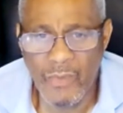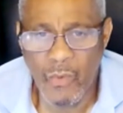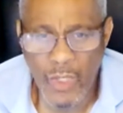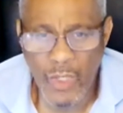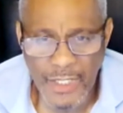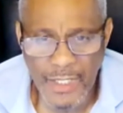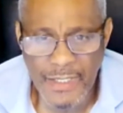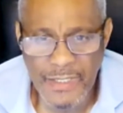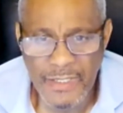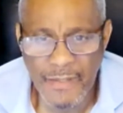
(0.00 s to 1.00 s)
what it
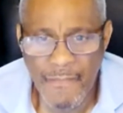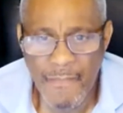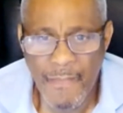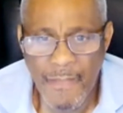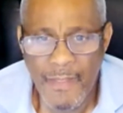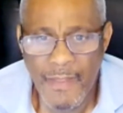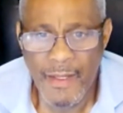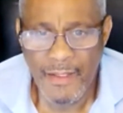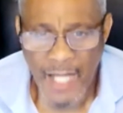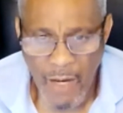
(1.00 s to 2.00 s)
is,
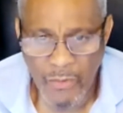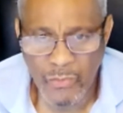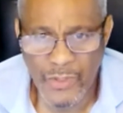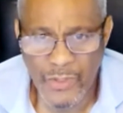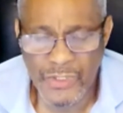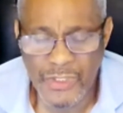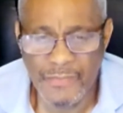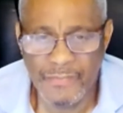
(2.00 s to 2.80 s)
and how it works.